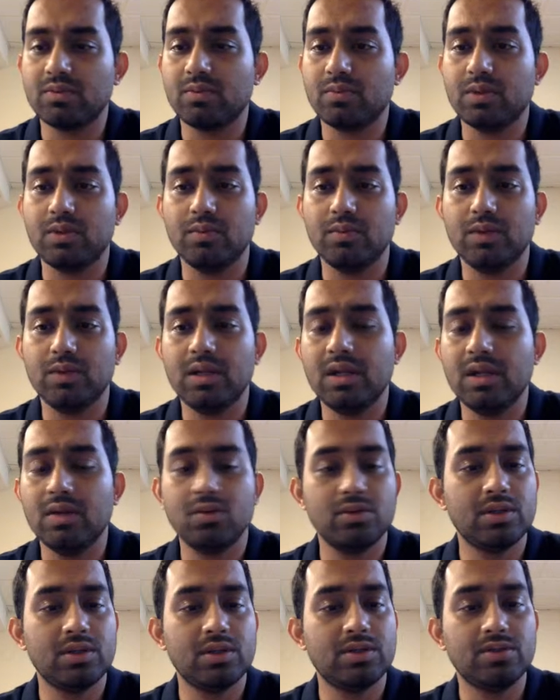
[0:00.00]
We really
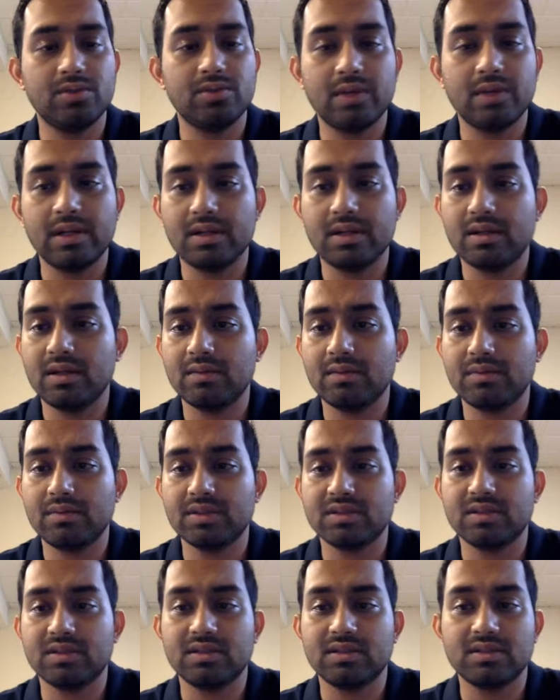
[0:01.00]
don't need to do anything
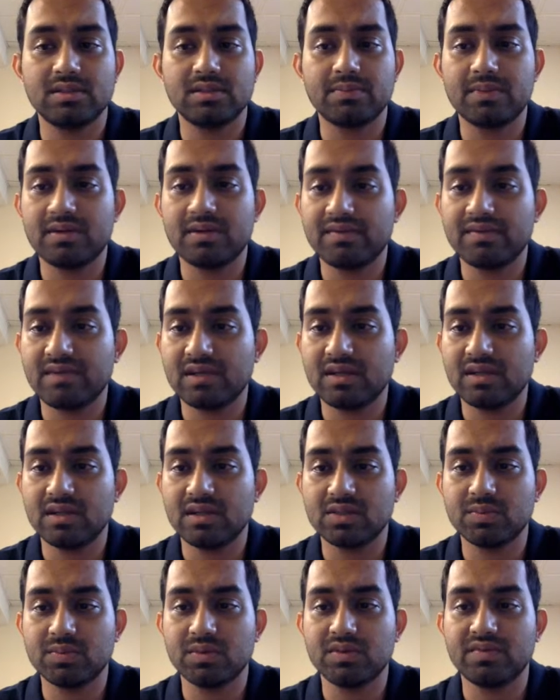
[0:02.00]
because this is a perfectly
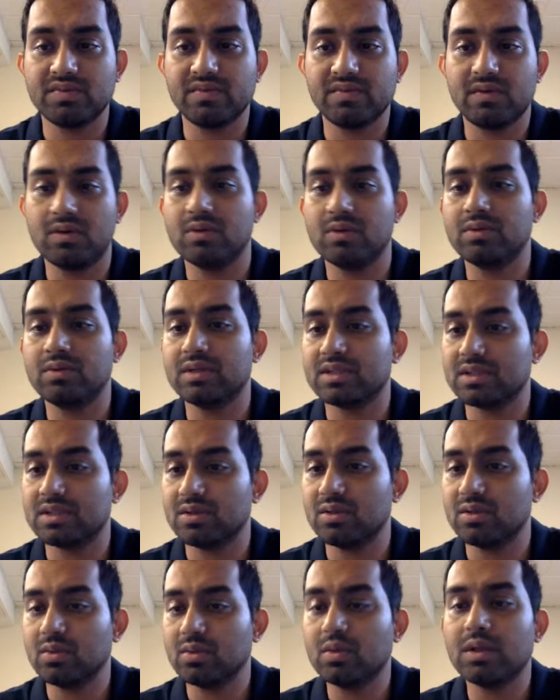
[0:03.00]
exposed photo. There's
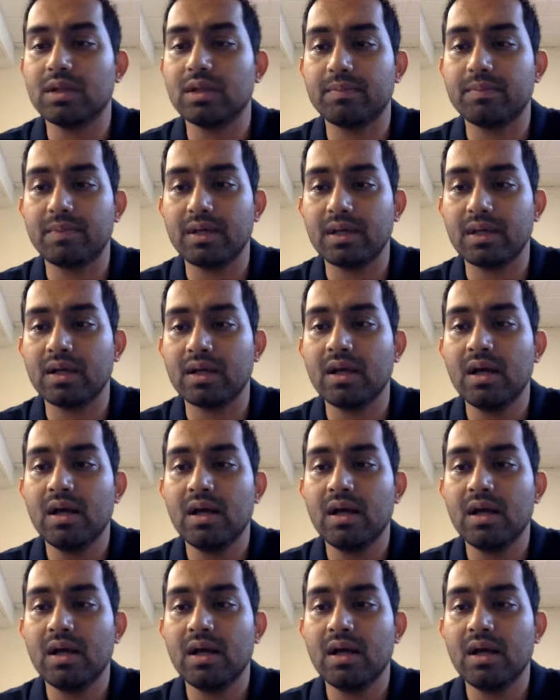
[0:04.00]
no clipping.